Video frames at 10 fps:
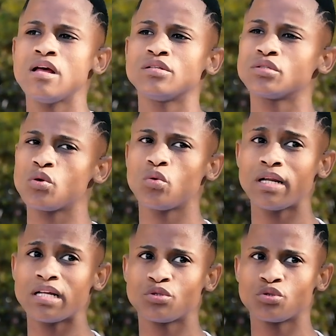School
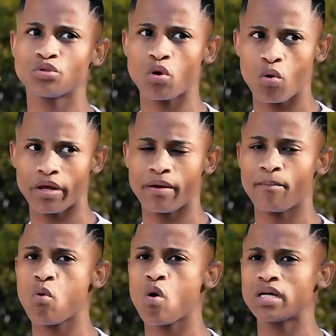is so
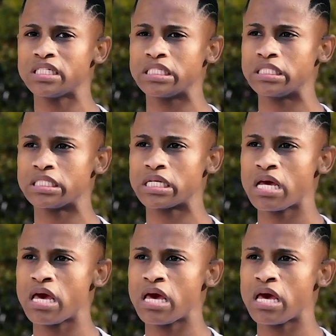important.